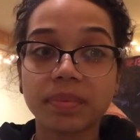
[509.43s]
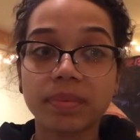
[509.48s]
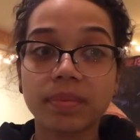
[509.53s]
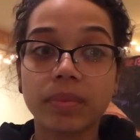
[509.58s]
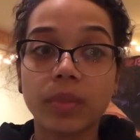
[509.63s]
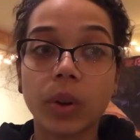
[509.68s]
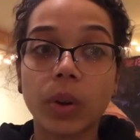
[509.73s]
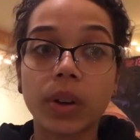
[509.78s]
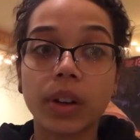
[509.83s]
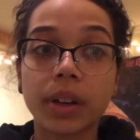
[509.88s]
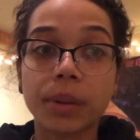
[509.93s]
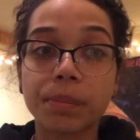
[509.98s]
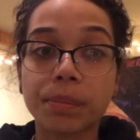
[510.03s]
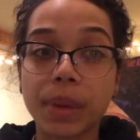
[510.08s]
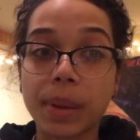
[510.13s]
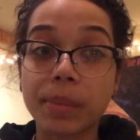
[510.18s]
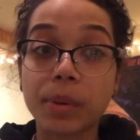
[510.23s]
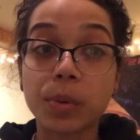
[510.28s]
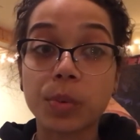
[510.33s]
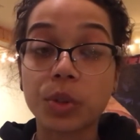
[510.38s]
or
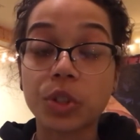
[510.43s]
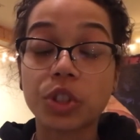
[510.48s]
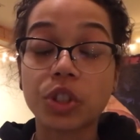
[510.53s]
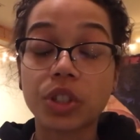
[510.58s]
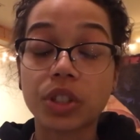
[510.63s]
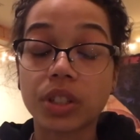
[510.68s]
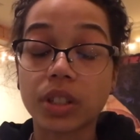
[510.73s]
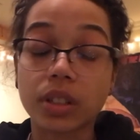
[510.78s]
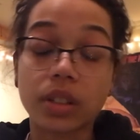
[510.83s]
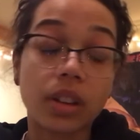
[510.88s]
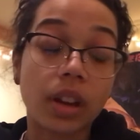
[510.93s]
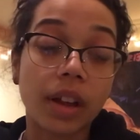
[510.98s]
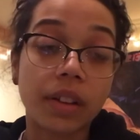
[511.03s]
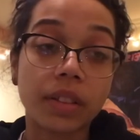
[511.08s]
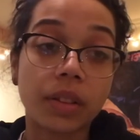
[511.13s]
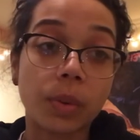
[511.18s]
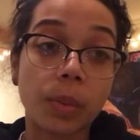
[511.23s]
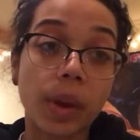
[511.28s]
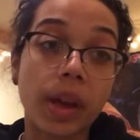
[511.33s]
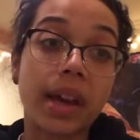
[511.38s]
maybe it was just not
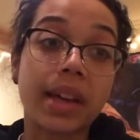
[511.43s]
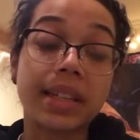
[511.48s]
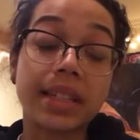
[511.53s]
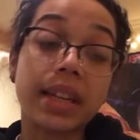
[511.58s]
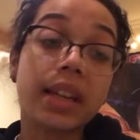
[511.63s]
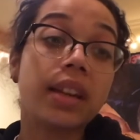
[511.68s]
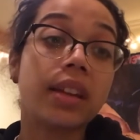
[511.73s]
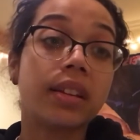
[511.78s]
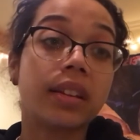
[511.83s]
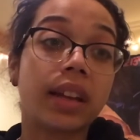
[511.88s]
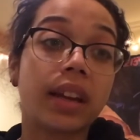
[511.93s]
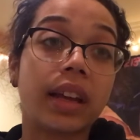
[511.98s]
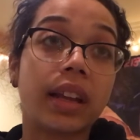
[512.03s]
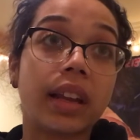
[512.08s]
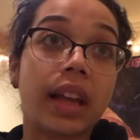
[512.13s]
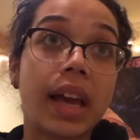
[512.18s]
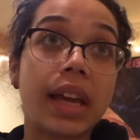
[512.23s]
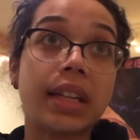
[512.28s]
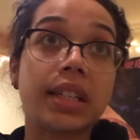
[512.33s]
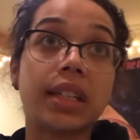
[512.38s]
the way I did it that I
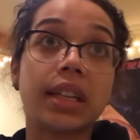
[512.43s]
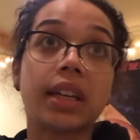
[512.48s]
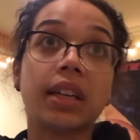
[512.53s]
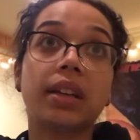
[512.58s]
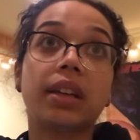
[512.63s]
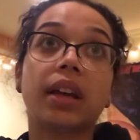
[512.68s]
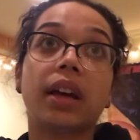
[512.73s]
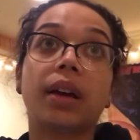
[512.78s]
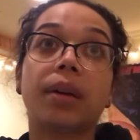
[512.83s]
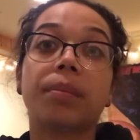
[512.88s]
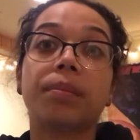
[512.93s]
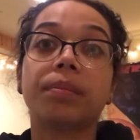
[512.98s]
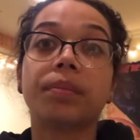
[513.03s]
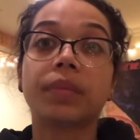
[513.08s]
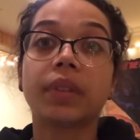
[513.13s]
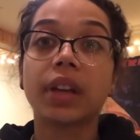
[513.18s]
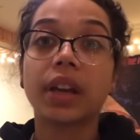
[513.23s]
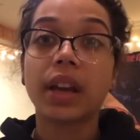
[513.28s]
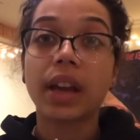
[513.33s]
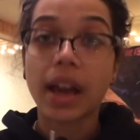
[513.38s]
liked it.
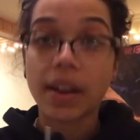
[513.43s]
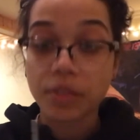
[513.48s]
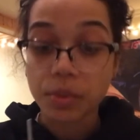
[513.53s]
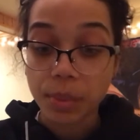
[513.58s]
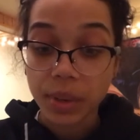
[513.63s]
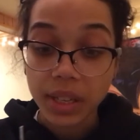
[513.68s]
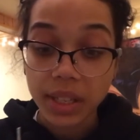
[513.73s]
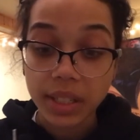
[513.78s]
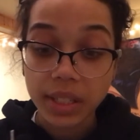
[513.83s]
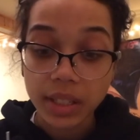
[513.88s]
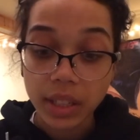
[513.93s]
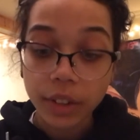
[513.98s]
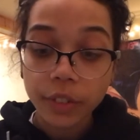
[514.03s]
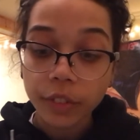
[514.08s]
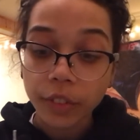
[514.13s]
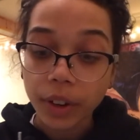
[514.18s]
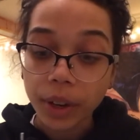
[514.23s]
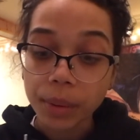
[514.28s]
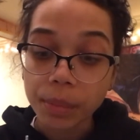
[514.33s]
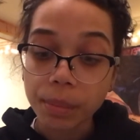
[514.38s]
Everybody's
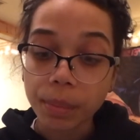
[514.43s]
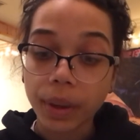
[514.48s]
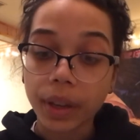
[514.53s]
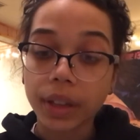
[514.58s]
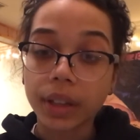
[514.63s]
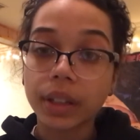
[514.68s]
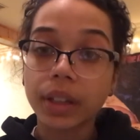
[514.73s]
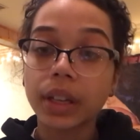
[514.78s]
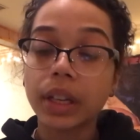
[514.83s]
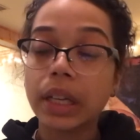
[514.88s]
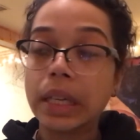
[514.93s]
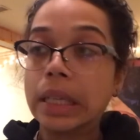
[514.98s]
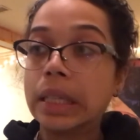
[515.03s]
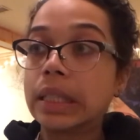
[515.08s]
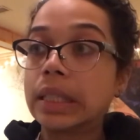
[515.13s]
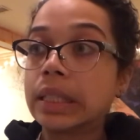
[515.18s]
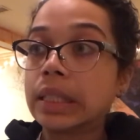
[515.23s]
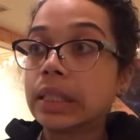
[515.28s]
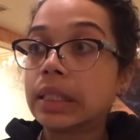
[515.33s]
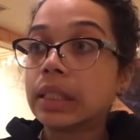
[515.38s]
different, but
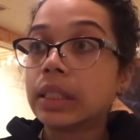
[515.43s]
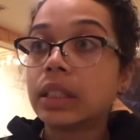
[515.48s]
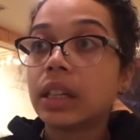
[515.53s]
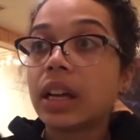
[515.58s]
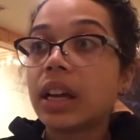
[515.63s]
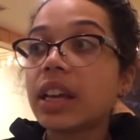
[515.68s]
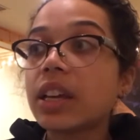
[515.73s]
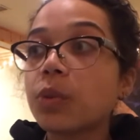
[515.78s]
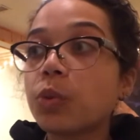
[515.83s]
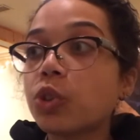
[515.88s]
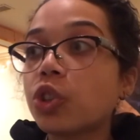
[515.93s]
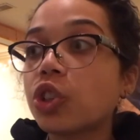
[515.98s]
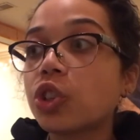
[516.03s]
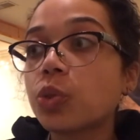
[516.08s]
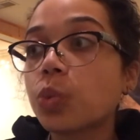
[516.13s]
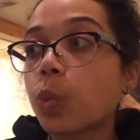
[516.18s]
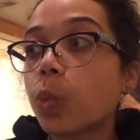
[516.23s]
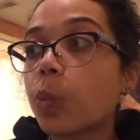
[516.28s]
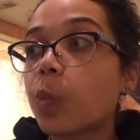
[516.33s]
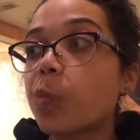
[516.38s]
it
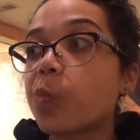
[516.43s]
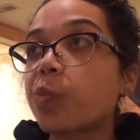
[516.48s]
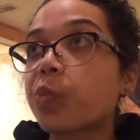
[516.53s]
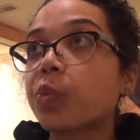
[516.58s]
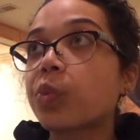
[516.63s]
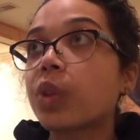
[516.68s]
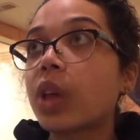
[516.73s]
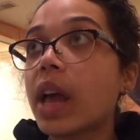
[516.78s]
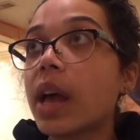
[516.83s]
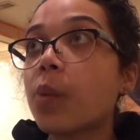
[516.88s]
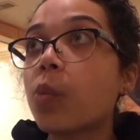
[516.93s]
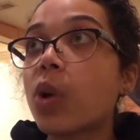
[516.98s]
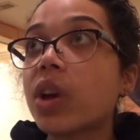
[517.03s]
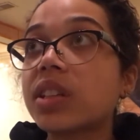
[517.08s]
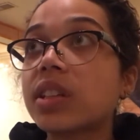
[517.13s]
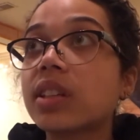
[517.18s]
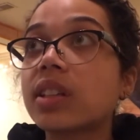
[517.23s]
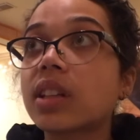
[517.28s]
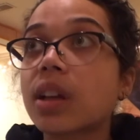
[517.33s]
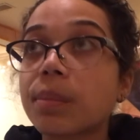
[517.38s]

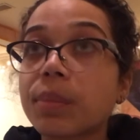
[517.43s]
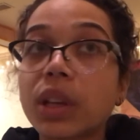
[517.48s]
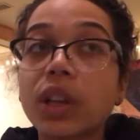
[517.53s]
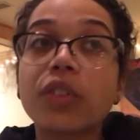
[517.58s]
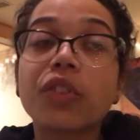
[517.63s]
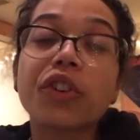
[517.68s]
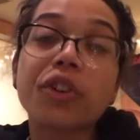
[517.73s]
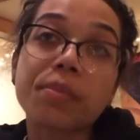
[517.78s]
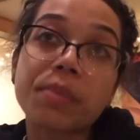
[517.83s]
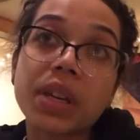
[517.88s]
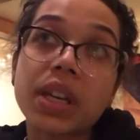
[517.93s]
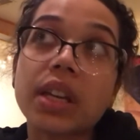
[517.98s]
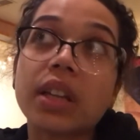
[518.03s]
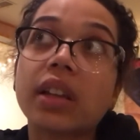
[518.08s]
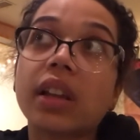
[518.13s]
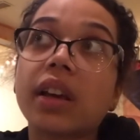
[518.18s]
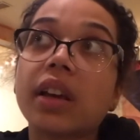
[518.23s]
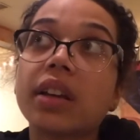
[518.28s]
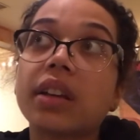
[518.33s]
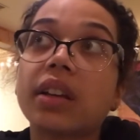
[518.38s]
wasn't something for me.
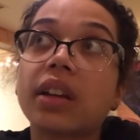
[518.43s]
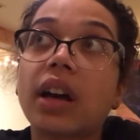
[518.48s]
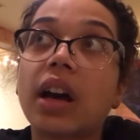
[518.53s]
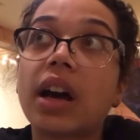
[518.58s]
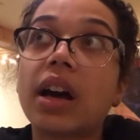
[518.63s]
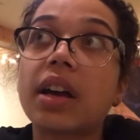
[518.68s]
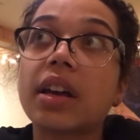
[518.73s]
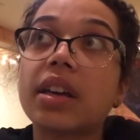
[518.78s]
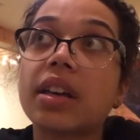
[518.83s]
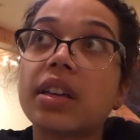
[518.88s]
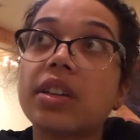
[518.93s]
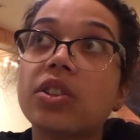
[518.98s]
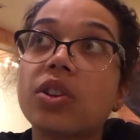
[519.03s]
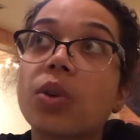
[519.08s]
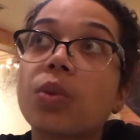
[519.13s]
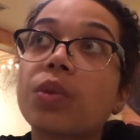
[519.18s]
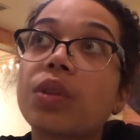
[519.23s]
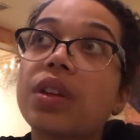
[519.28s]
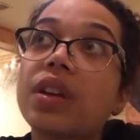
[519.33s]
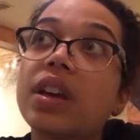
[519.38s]
Like, I
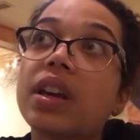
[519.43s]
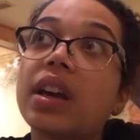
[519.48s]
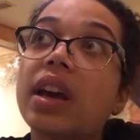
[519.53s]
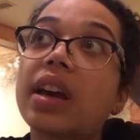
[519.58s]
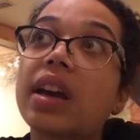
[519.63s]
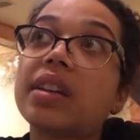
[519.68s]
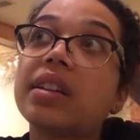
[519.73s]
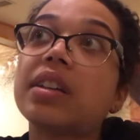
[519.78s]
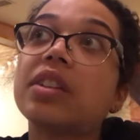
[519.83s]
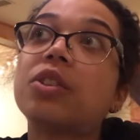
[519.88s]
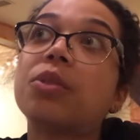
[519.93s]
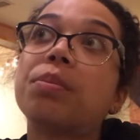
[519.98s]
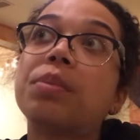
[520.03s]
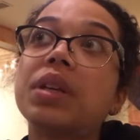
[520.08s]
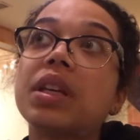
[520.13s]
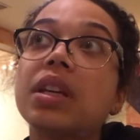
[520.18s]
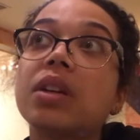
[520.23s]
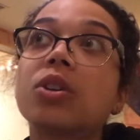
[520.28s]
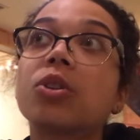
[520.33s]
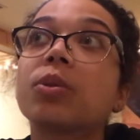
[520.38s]
don't think I need to
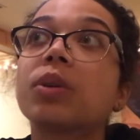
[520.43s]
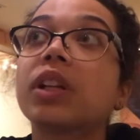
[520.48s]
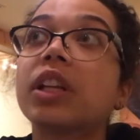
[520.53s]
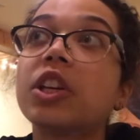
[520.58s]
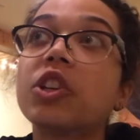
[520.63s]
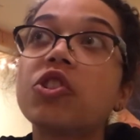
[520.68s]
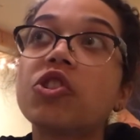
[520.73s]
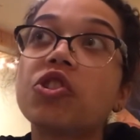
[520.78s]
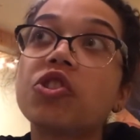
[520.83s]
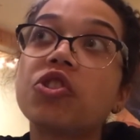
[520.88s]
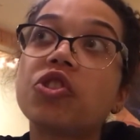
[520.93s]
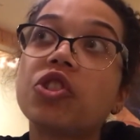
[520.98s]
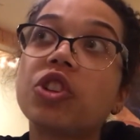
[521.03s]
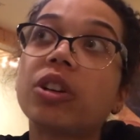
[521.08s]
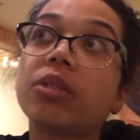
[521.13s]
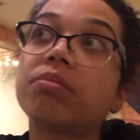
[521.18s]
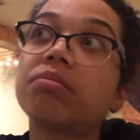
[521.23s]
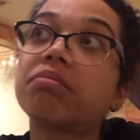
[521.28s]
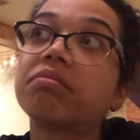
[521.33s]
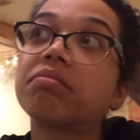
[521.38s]
be in a
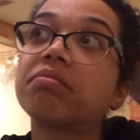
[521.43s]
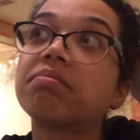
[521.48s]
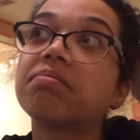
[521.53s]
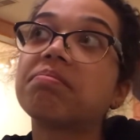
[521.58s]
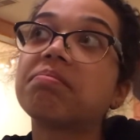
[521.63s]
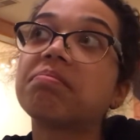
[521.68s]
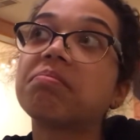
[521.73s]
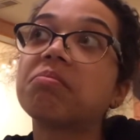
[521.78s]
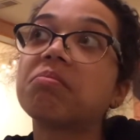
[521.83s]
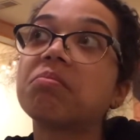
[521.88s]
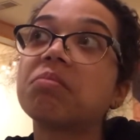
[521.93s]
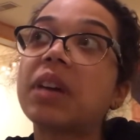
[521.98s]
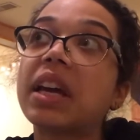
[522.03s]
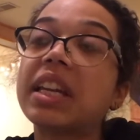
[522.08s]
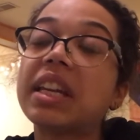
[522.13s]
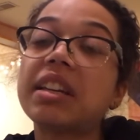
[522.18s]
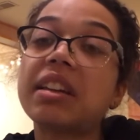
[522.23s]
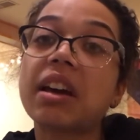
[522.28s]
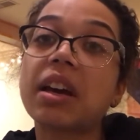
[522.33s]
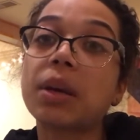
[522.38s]
relationship
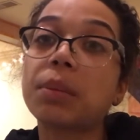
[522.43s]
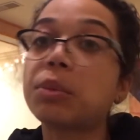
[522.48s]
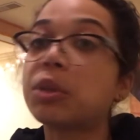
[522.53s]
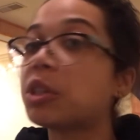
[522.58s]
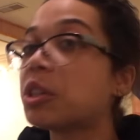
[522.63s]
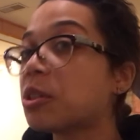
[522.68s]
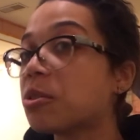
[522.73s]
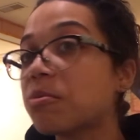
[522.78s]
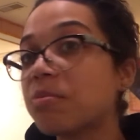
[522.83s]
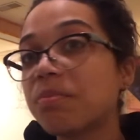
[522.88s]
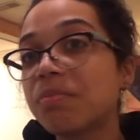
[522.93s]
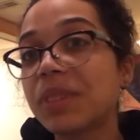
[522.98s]
anytime soon.